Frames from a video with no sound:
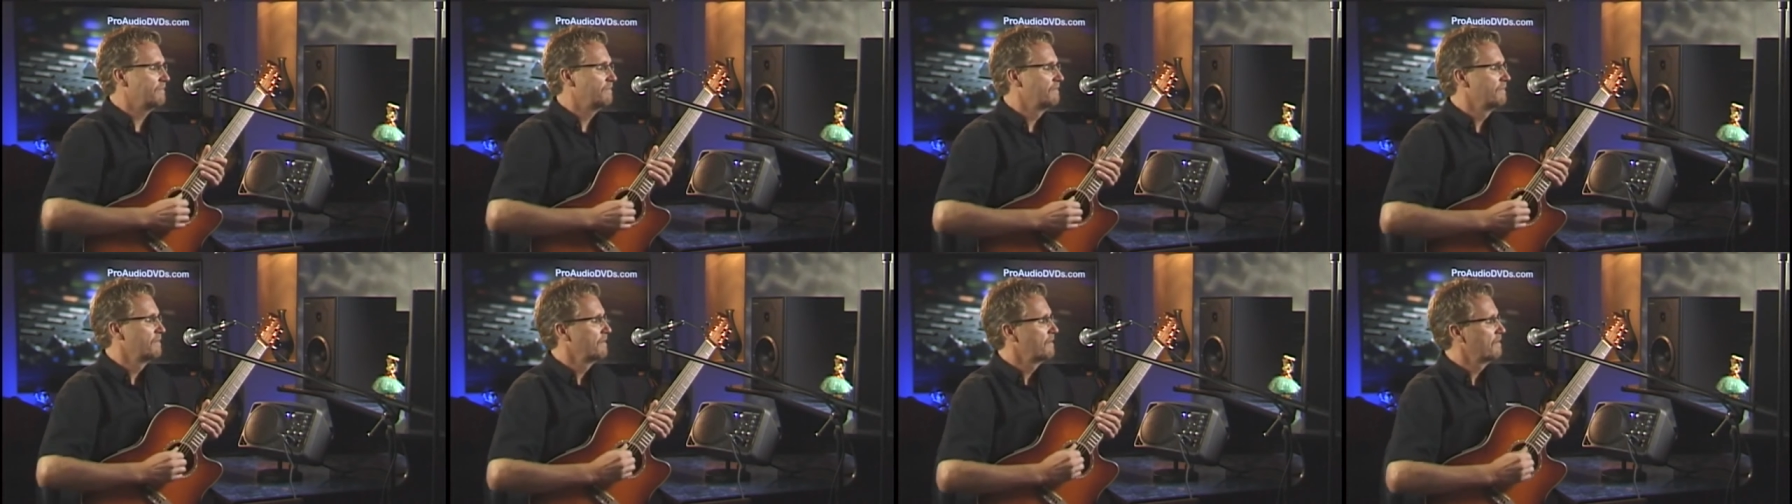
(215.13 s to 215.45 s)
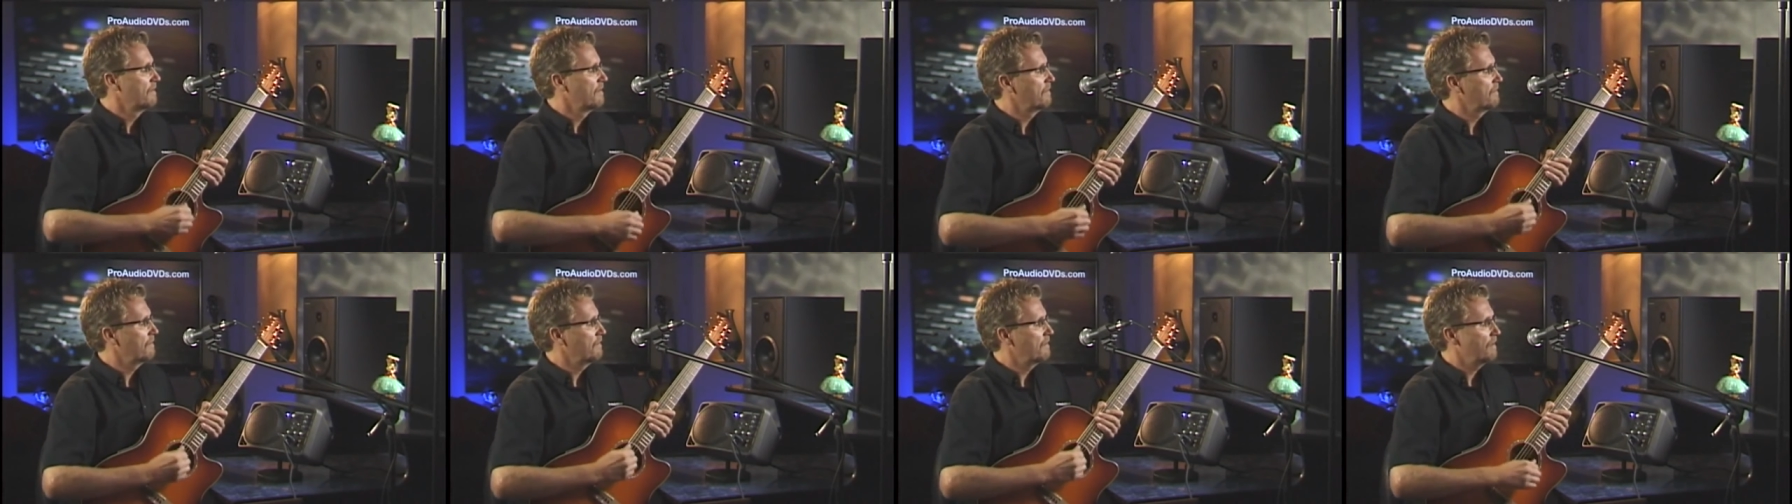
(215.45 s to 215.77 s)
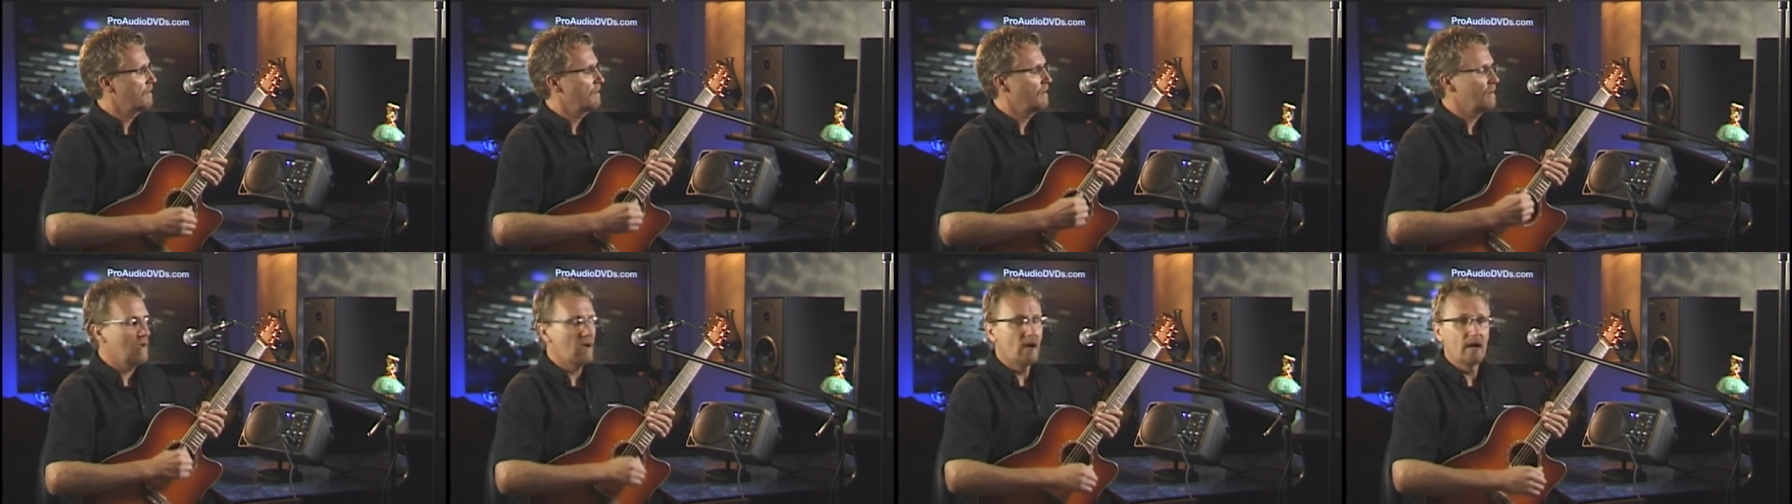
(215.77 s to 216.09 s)

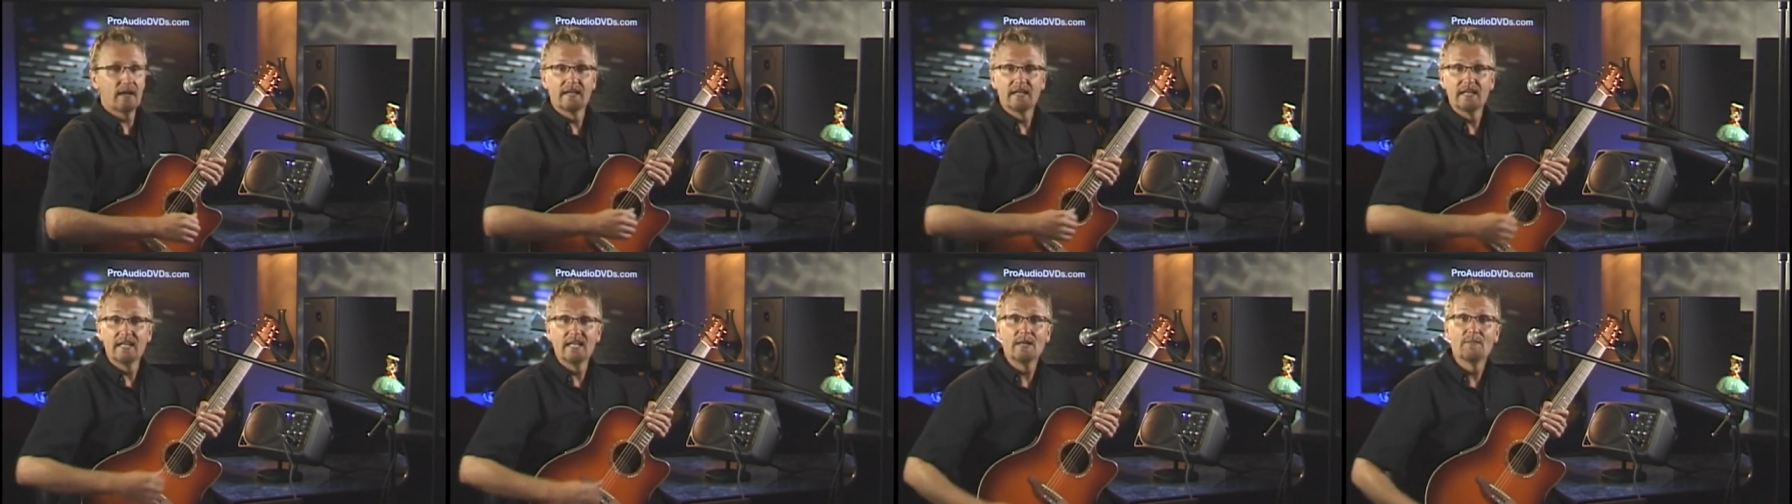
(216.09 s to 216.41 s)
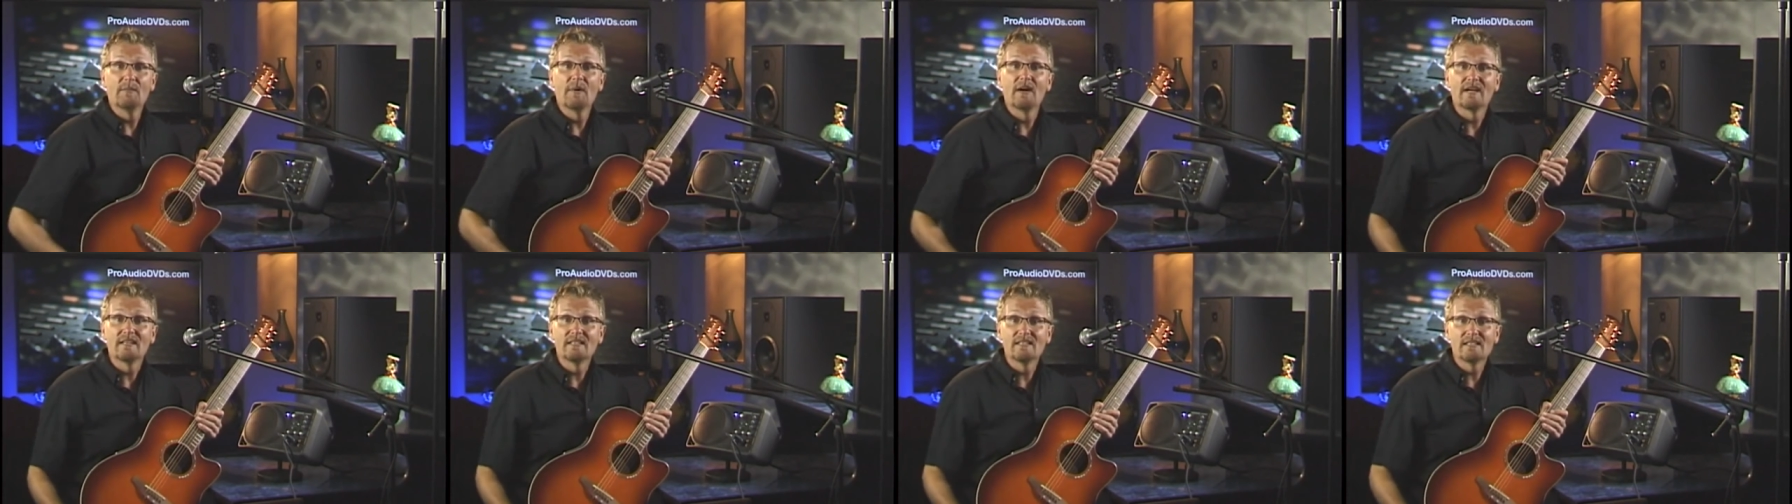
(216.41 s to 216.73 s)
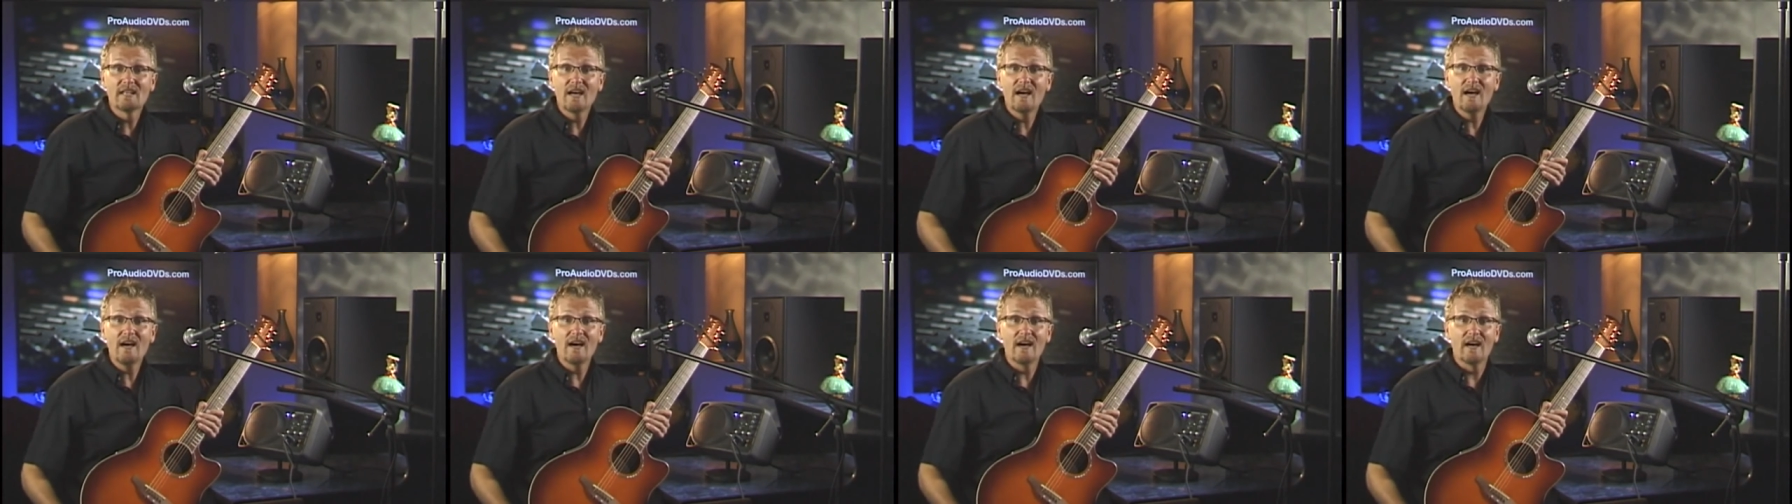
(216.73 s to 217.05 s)
I could hear my
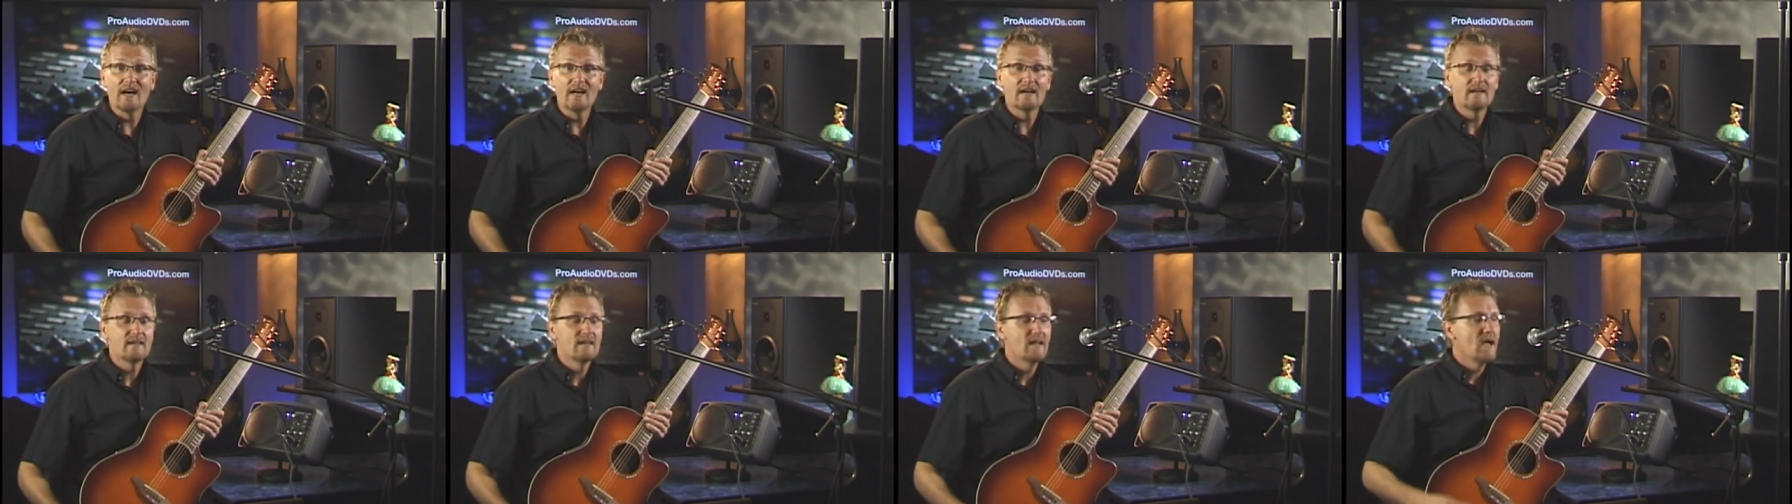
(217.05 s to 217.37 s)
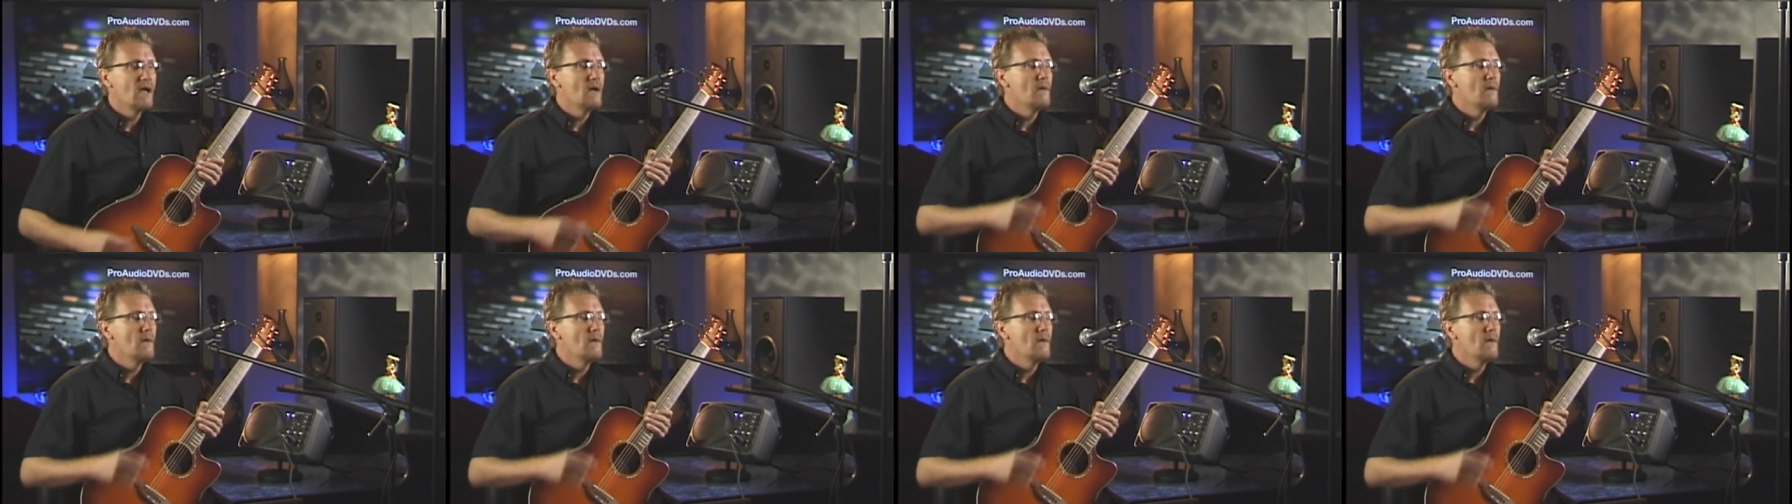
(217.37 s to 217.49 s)
guitar,